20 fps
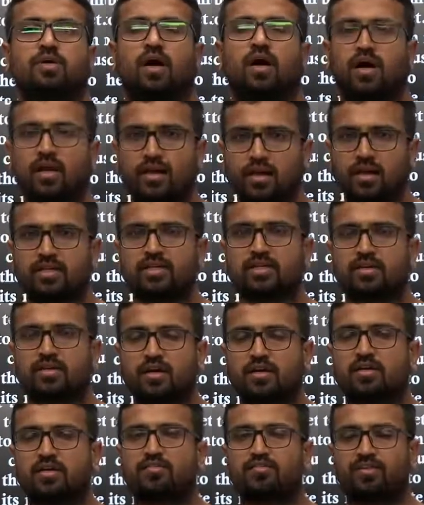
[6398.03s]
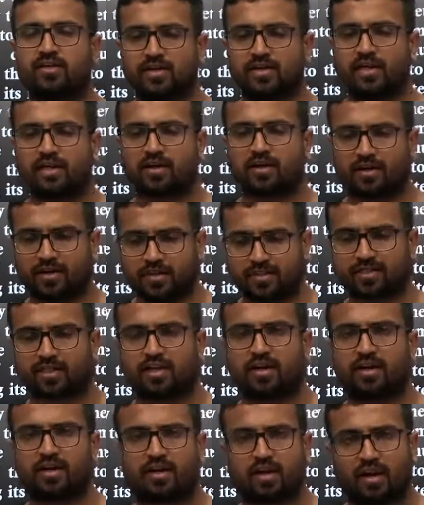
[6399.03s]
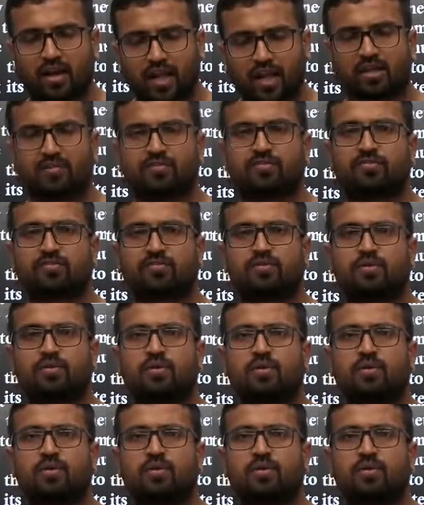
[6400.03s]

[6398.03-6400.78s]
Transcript: Unless and until we take risk in life,